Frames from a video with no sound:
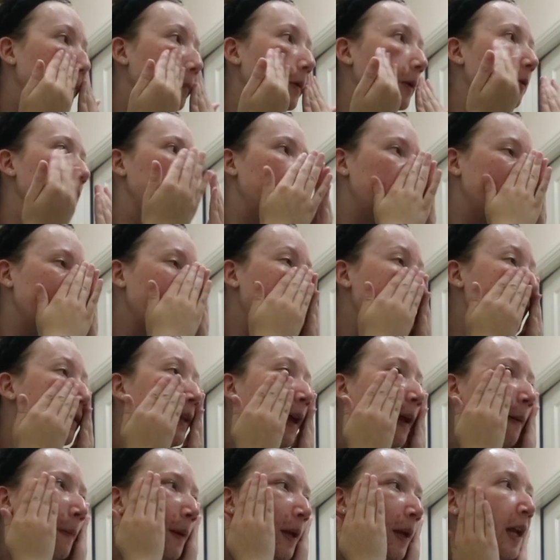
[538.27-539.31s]
It was just one of
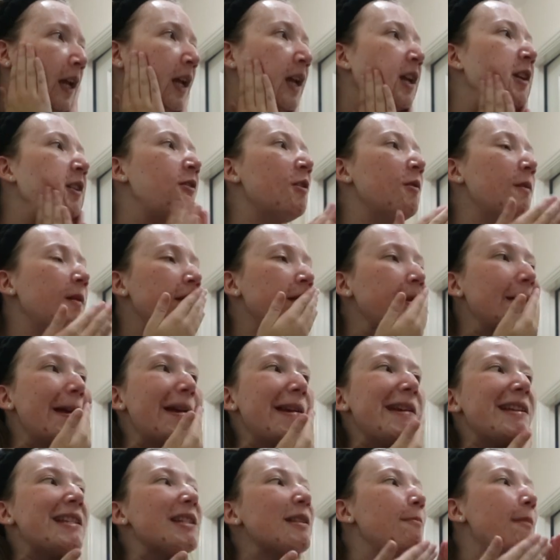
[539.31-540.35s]
them. You know when you
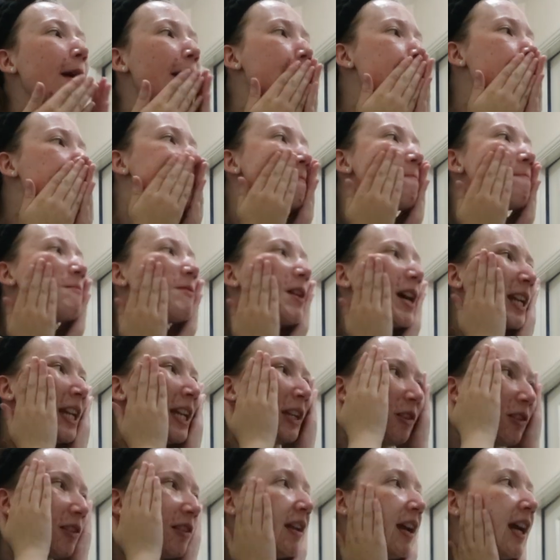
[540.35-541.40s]
like you smell and
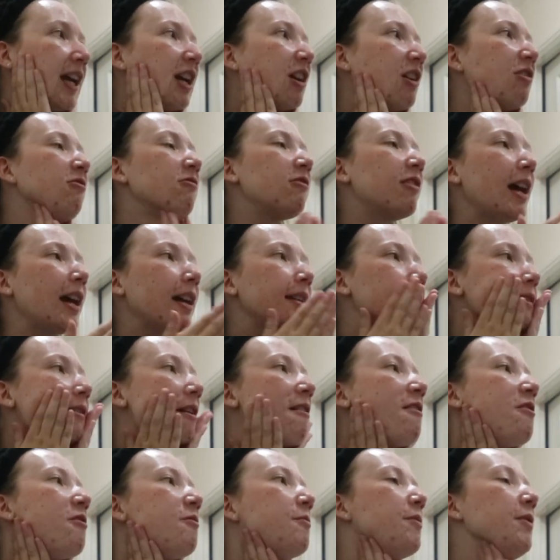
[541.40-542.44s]
it just like cracks it
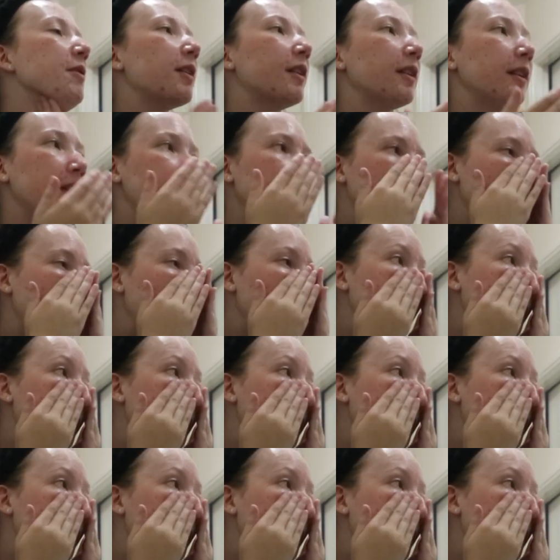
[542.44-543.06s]
open.